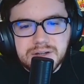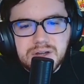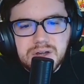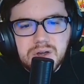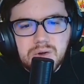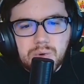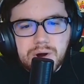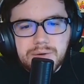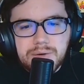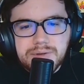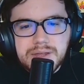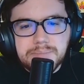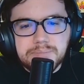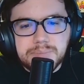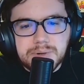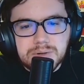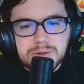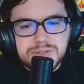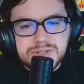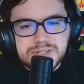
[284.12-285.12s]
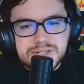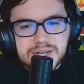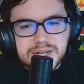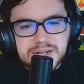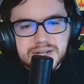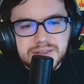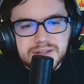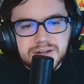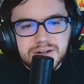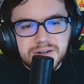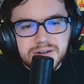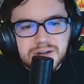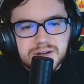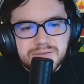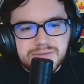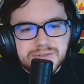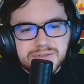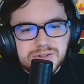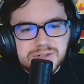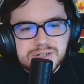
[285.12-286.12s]
Why were they both standing there?
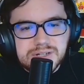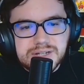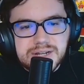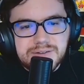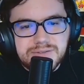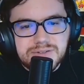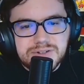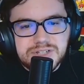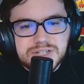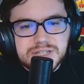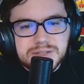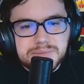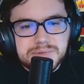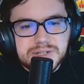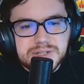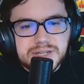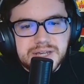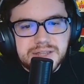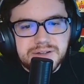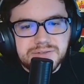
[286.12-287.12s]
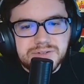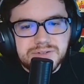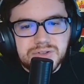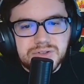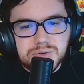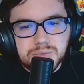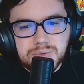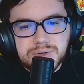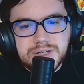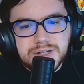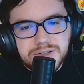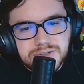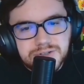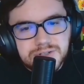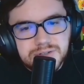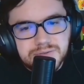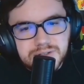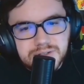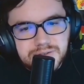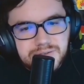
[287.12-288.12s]
I've literally never seen them together in their 3 years
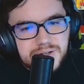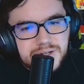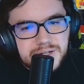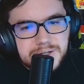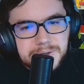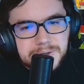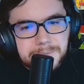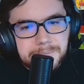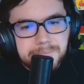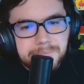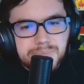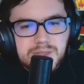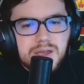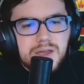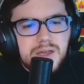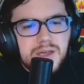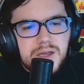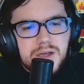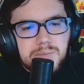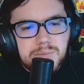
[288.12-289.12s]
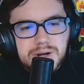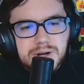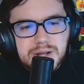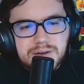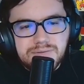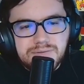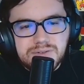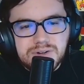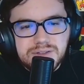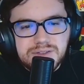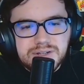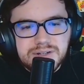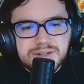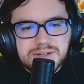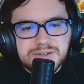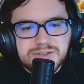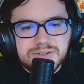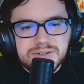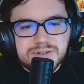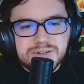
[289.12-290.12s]
of living here. But I have nothing
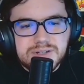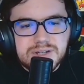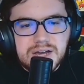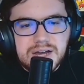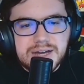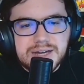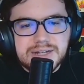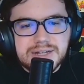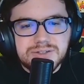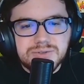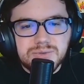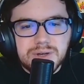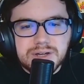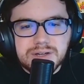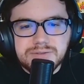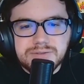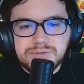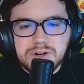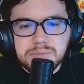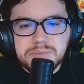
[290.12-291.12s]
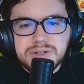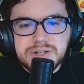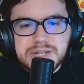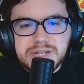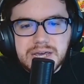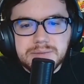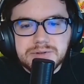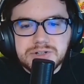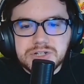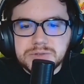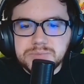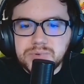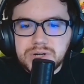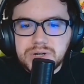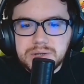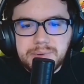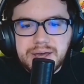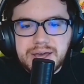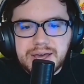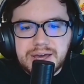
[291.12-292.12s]
to hide, so I confirm the damage is pretty
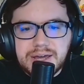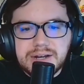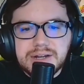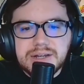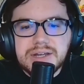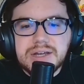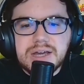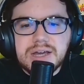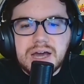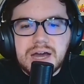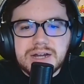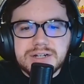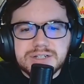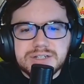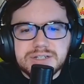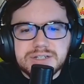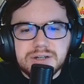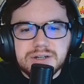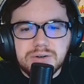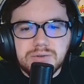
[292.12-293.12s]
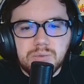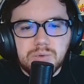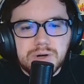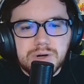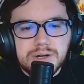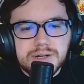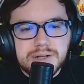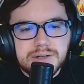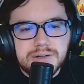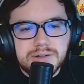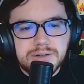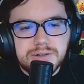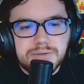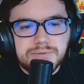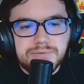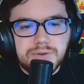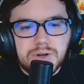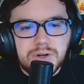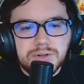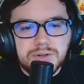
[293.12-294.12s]
bad. I just don't want it to
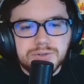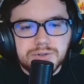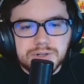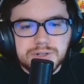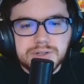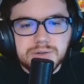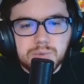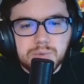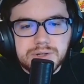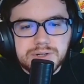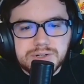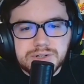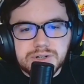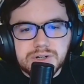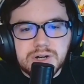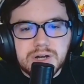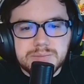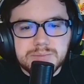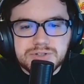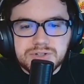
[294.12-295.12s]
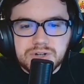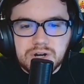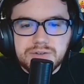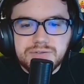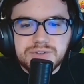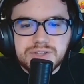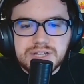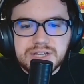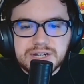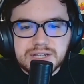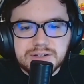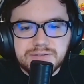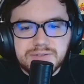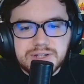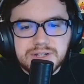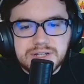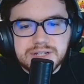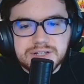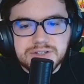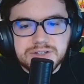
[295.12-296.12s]
fall during the winter. I'm sorry for the
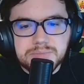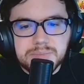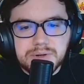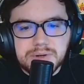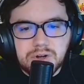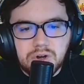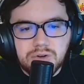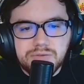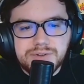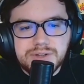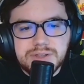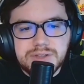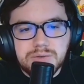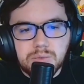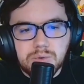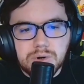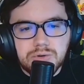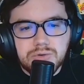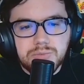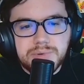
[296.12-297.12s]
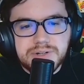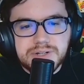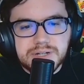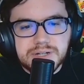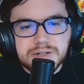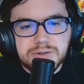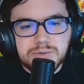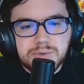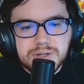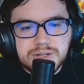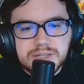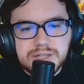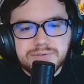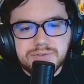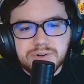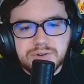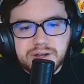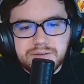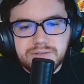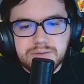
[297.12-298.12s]
inconvenience, but hopefully the work will be done quickly
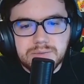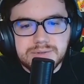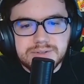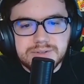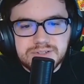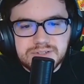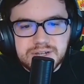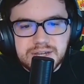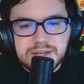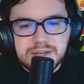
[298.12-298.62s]
for everyone's sake.